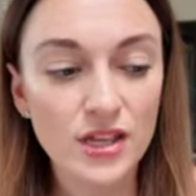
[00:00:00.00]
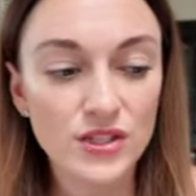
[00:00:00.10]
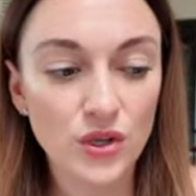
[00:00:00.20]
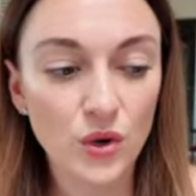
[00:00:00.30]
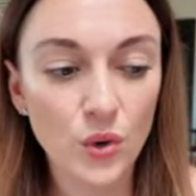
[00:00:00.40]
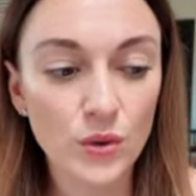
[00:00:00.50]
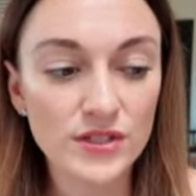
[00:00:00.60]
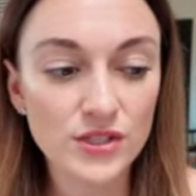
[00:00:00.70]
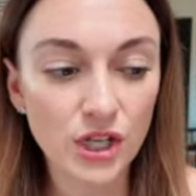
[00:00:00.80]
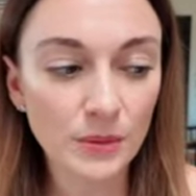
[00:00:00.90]
So
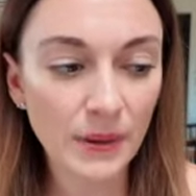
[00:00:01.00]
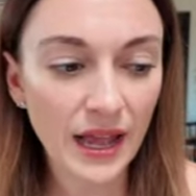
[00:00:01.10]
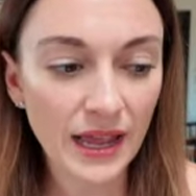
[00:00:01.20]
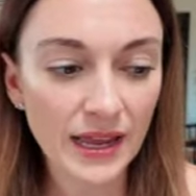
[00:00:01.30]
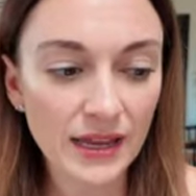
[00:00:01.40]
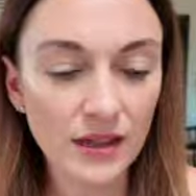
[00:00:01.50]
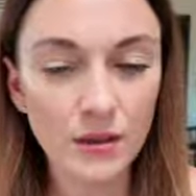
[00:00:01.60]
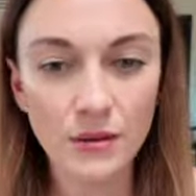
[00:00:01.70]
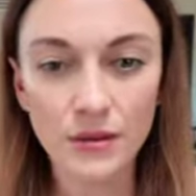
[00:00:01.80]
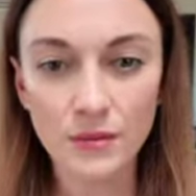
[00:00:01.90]
start by
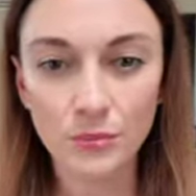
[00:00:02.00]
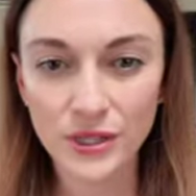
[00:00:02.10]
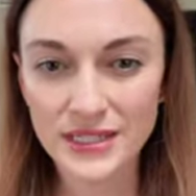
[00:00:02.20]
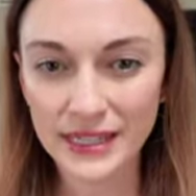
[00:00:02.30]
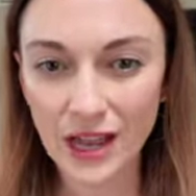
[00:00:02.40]
printing